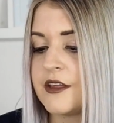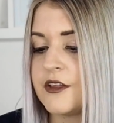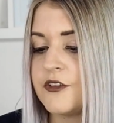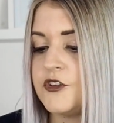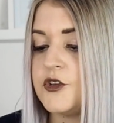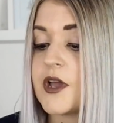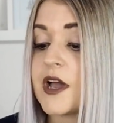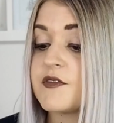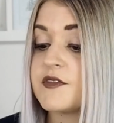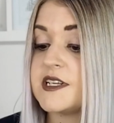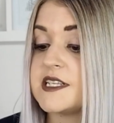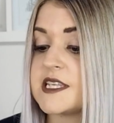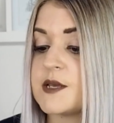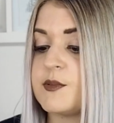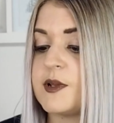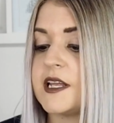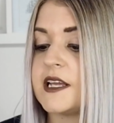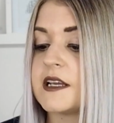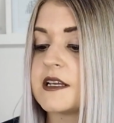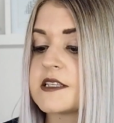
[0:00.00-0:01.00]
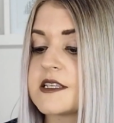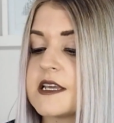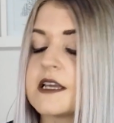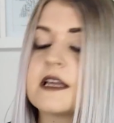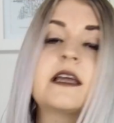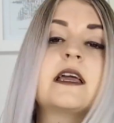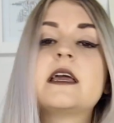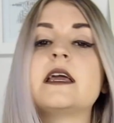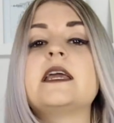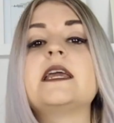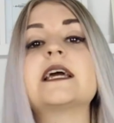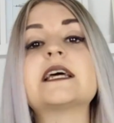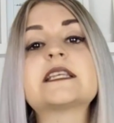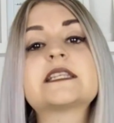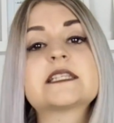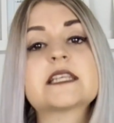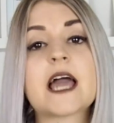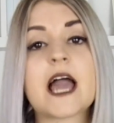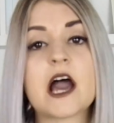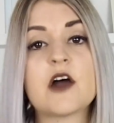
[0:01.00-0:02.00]
Do you have any siblings?
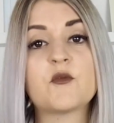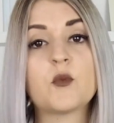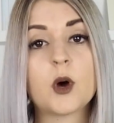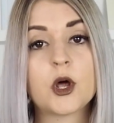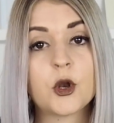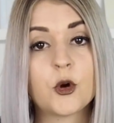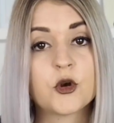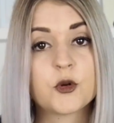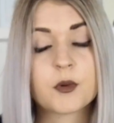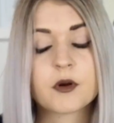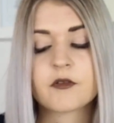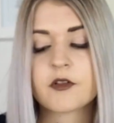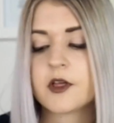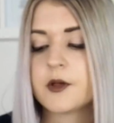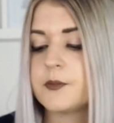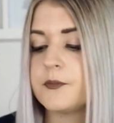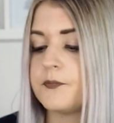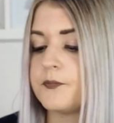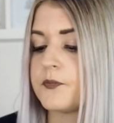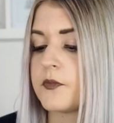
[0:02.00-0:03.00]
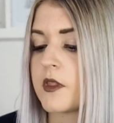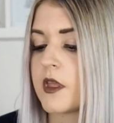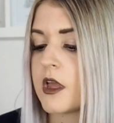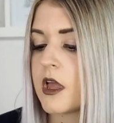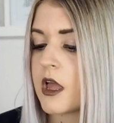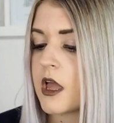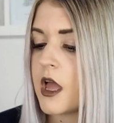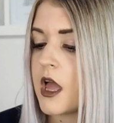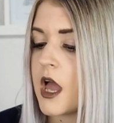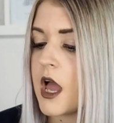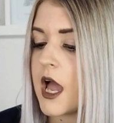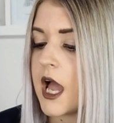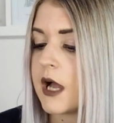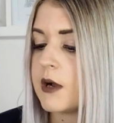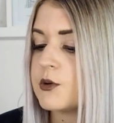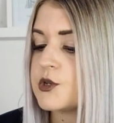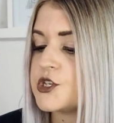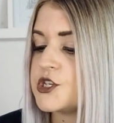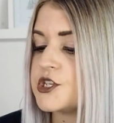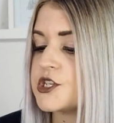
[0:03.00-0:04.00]
Yes, I have one older brother. How
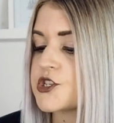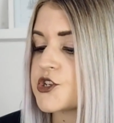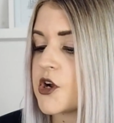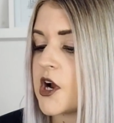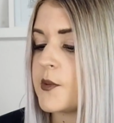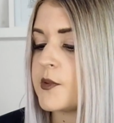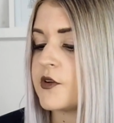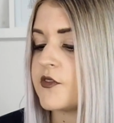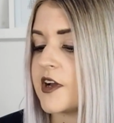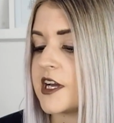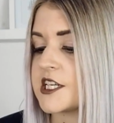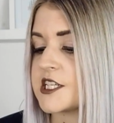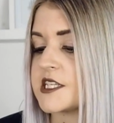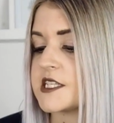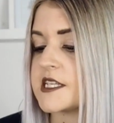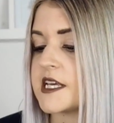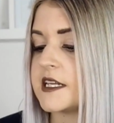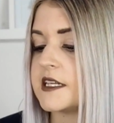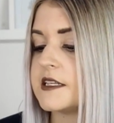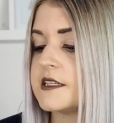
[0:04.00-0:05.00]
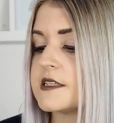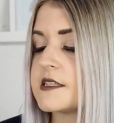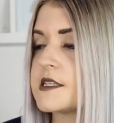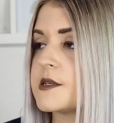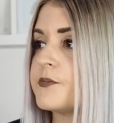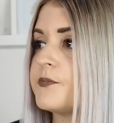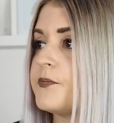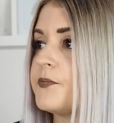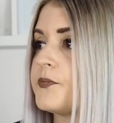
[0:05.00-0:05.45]
would you describe your fashion sense?